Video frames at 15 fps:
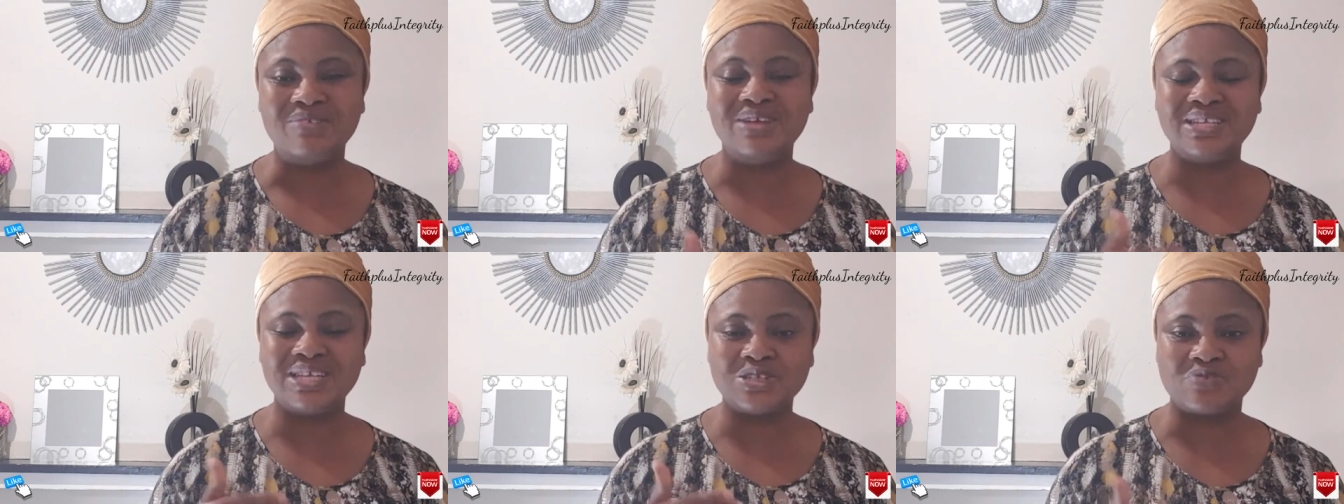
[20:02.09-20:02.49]
the
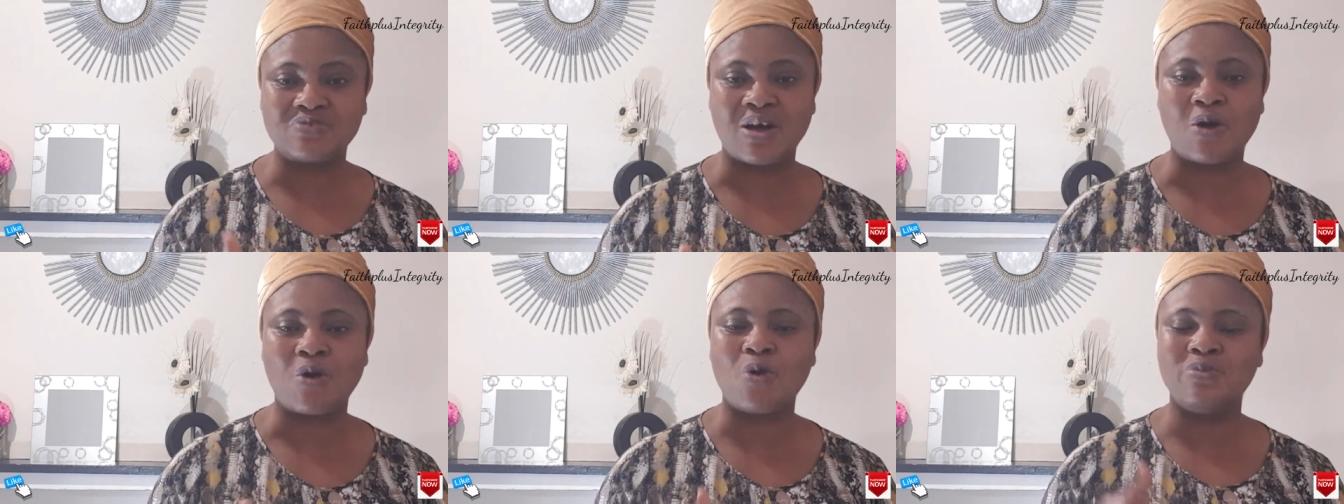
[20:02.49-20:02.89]
greatest
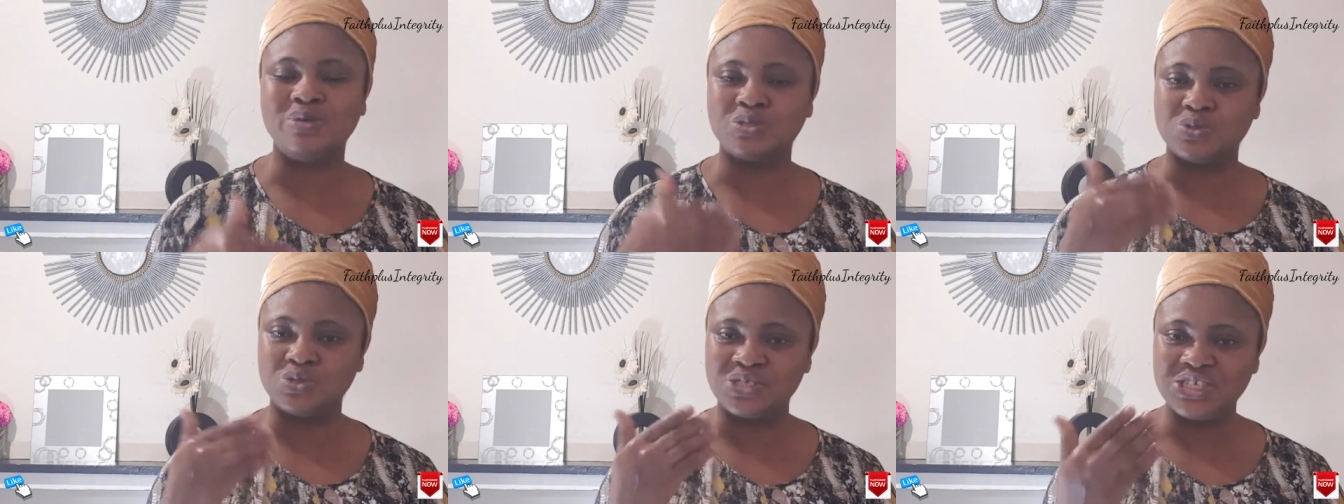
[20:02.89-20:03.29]
of our
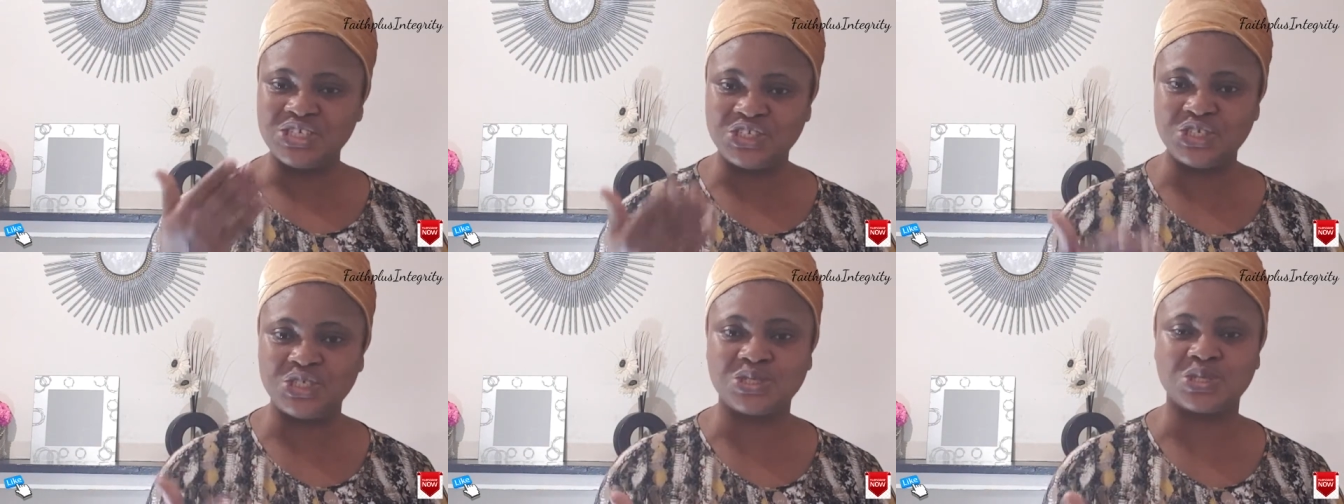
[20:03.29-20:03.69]
hope, is to
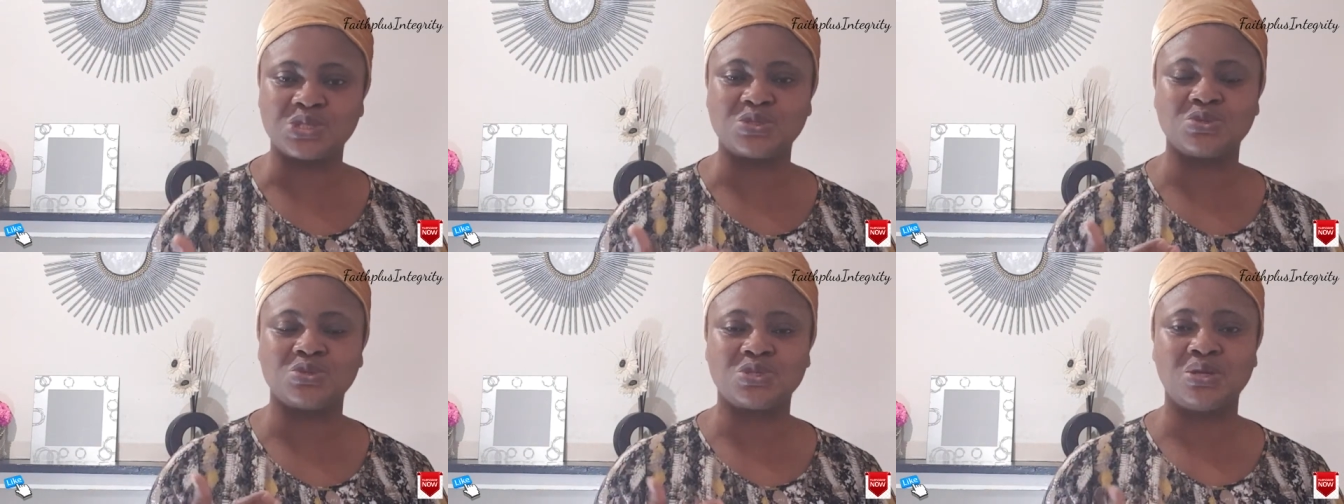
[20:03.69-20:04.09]
see
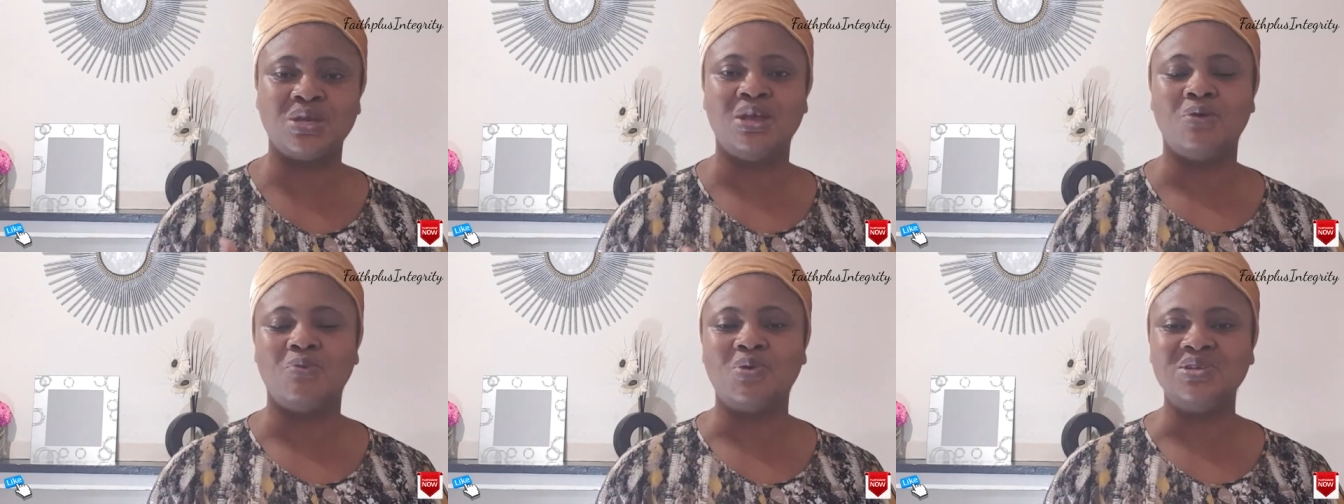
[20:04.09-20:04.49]
Jesus
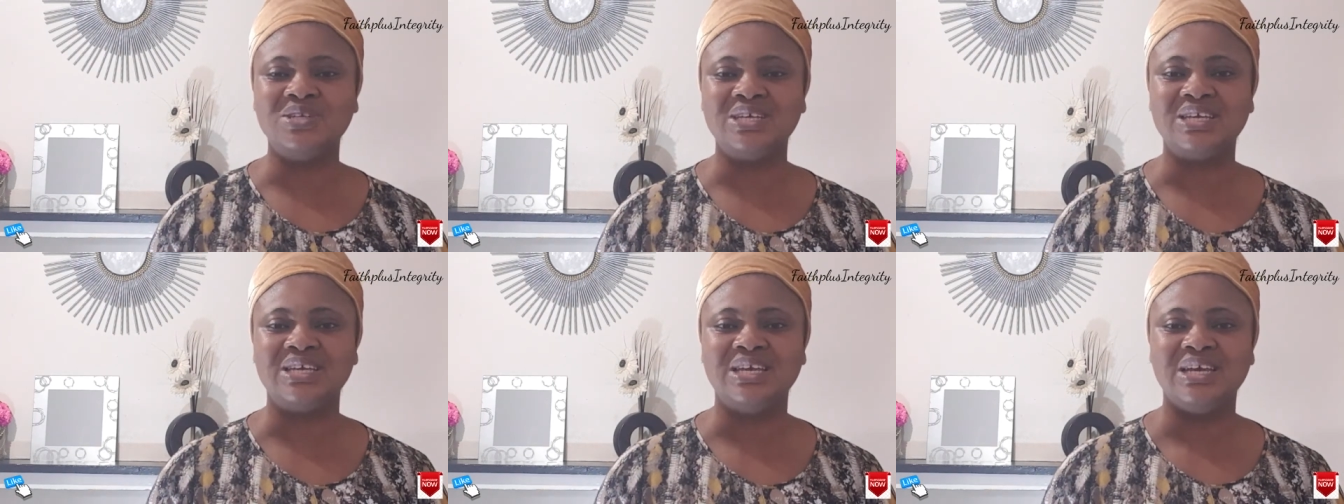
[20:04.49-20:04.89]

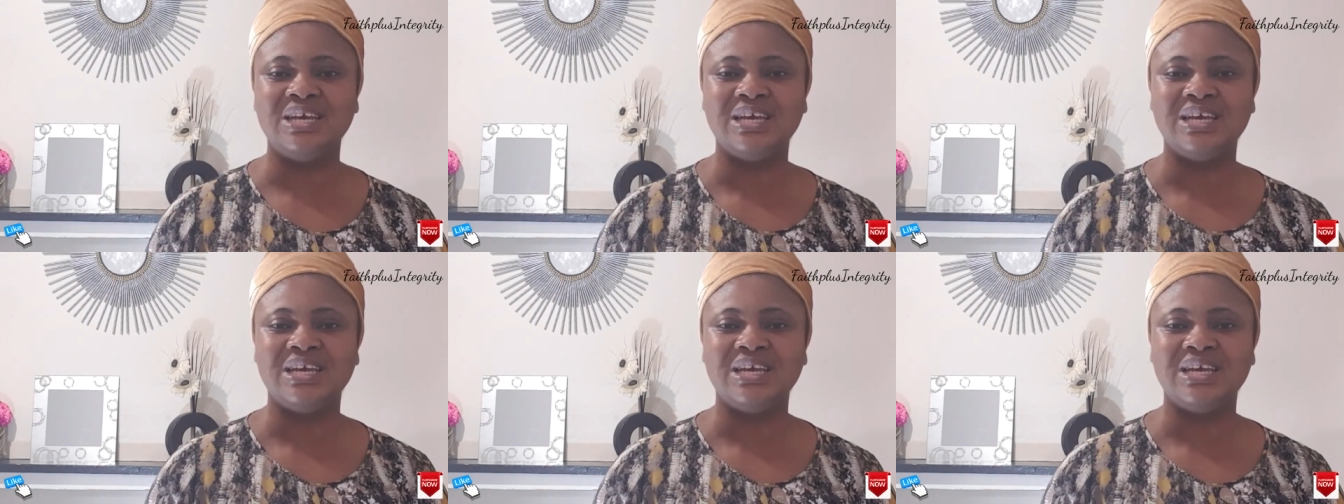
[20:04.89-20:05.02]
one day,